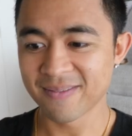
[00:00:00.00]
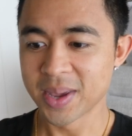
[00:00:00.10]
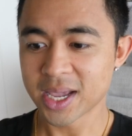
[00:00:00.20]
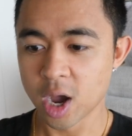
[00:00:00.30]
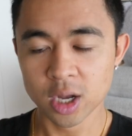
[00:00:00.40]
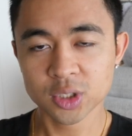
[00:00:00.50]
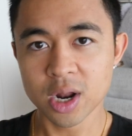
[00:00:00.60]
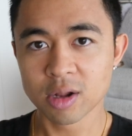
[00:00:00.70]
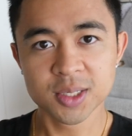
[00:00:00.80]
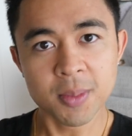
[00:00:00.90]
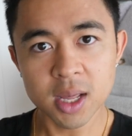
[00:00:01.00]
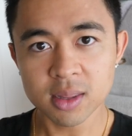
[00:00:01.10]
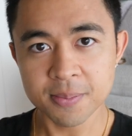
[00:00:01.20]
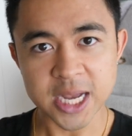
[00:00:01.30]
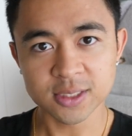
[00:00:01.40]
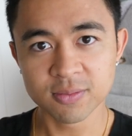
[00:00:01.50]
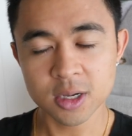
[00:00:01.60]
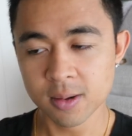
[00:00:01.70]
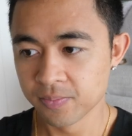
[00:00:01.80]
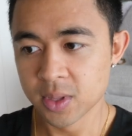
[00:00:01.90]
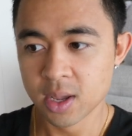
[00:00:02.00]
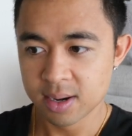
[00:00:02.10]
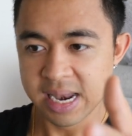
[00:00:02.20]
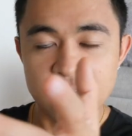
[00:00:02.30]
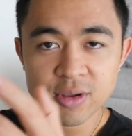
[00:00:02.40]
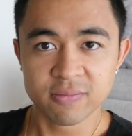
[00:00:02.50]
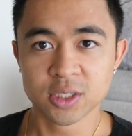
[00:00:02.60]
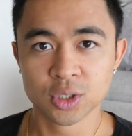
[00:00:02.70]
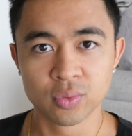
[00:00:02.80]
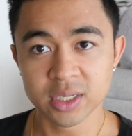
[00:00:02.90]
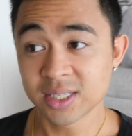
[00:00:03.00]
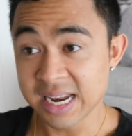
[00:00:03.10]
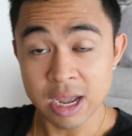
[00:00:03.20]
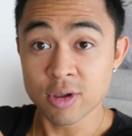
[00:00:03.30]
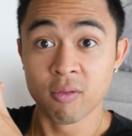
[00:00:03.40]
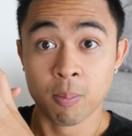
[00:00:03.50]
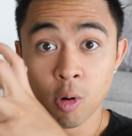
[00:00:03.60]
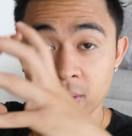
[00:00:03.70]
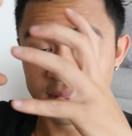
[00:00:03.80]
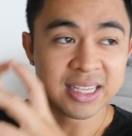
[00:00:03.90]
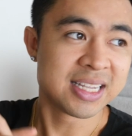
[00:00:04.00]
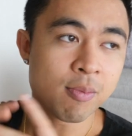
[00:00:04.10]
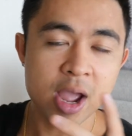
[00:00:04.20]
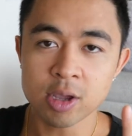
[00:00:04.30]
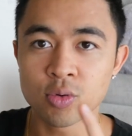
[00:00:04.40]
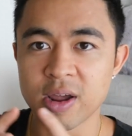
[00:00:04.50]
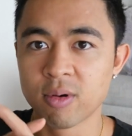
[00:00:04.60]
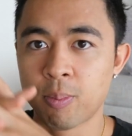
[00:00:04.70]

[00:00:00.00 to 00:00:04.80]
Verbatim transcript: make $100 a month in passive income. Now you have digital real estate. Now you have a same way how you would have a